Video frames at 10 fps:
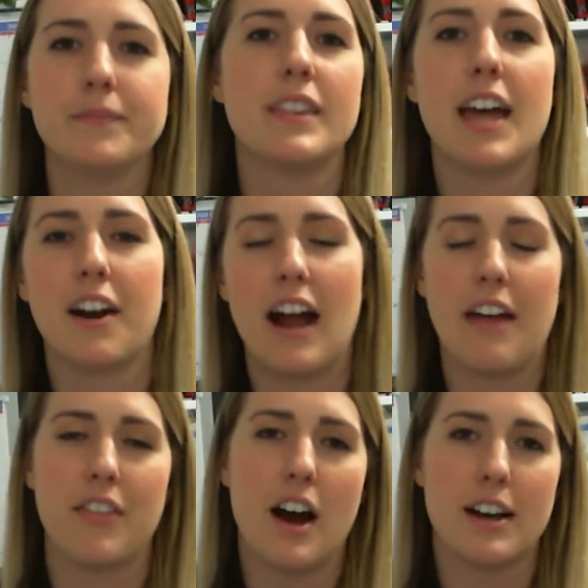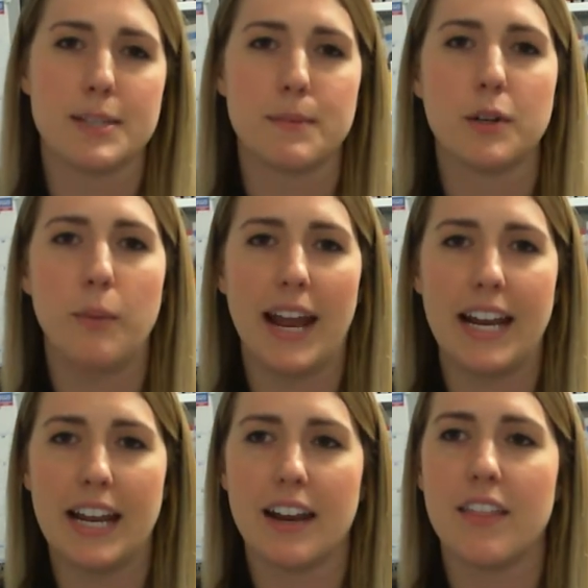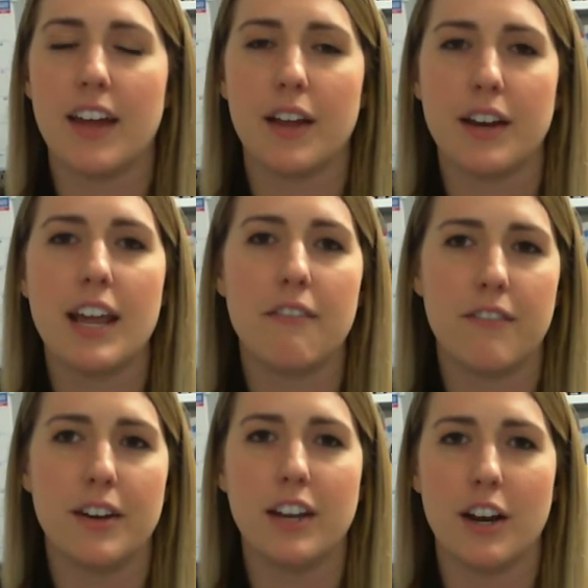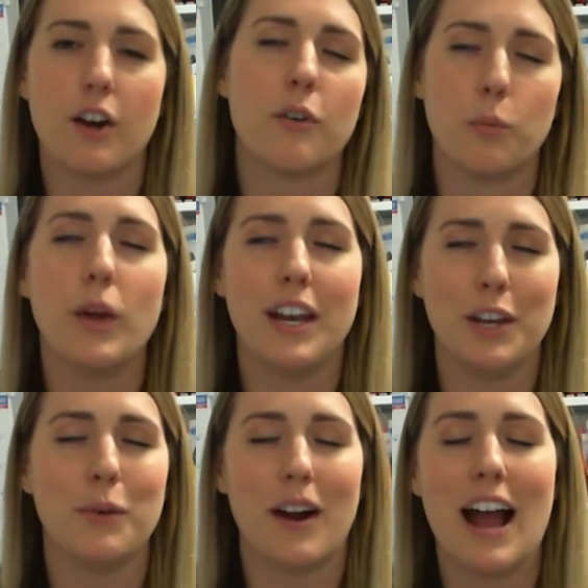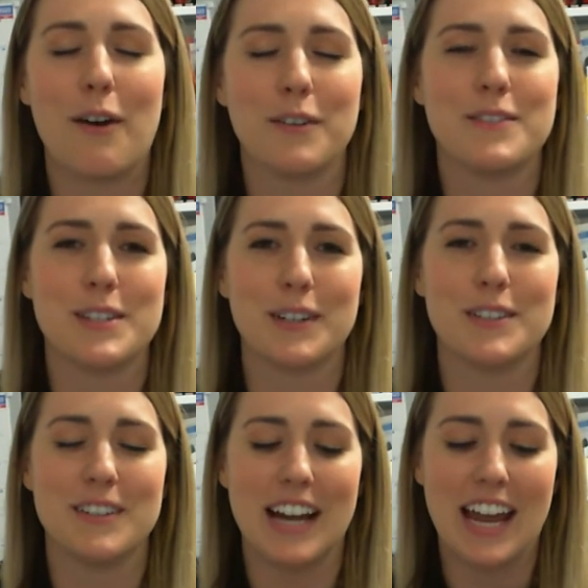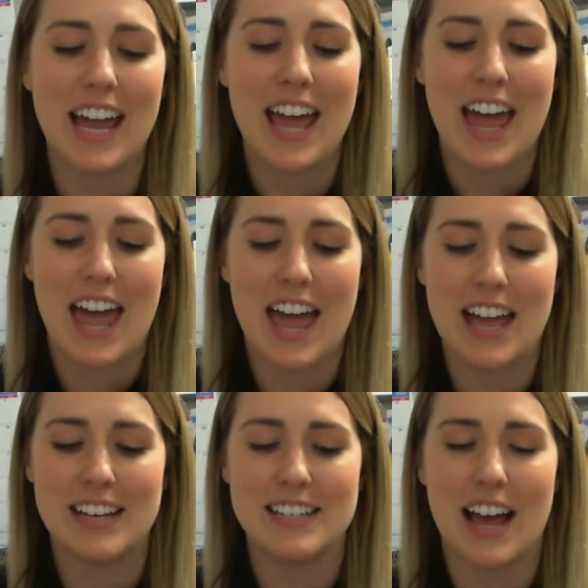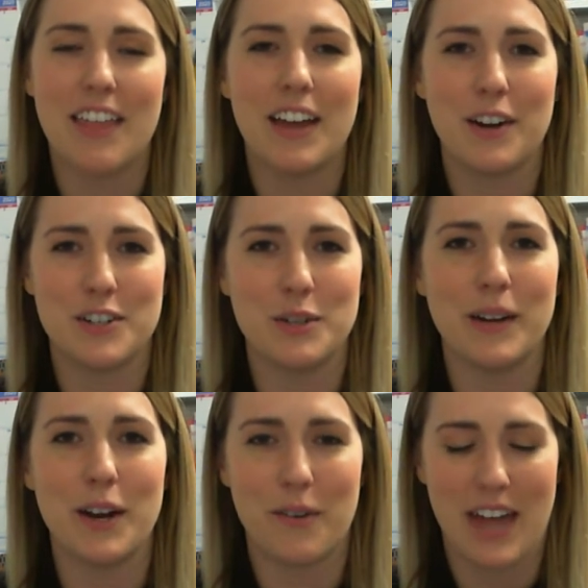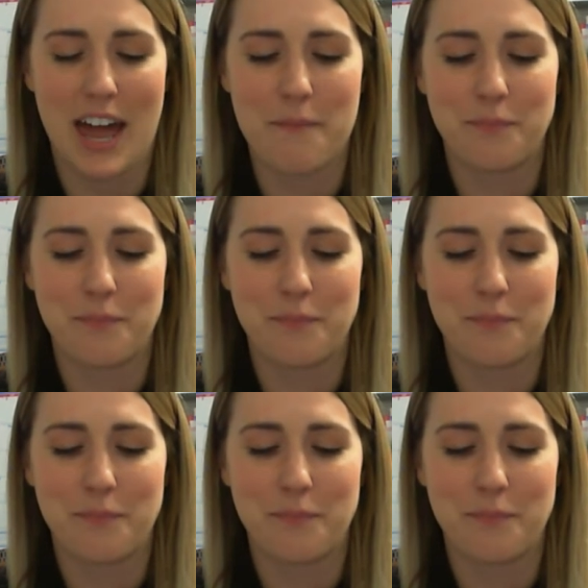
that are at the hospital waiting that if and when you are out of surgery and that you're doing okay.